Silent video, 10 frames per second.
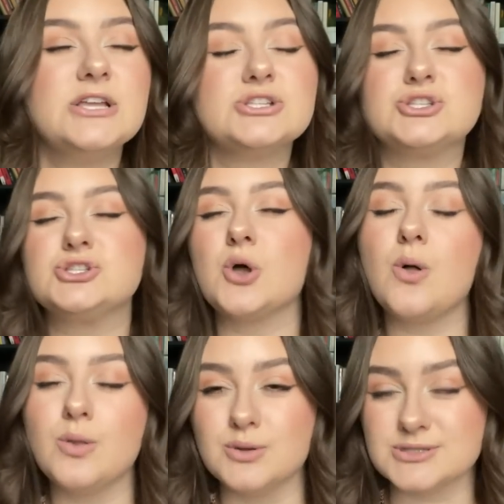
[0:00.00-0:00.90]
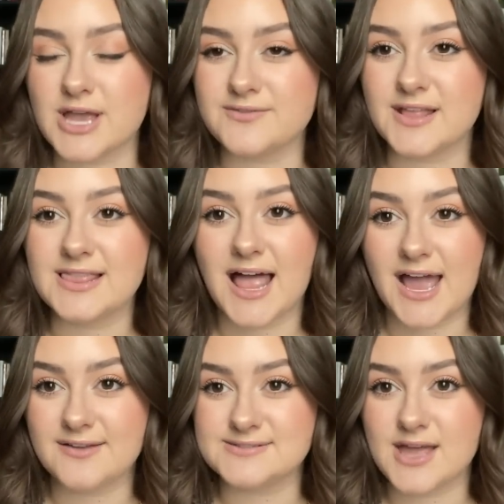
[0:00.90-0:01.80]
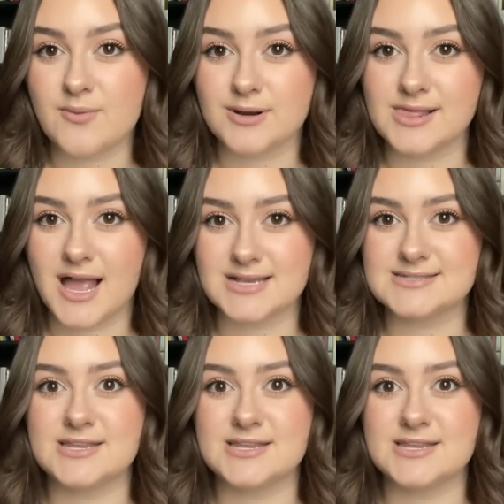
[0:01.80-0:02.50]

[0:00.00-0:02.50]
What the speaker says: souls of the lives that were lost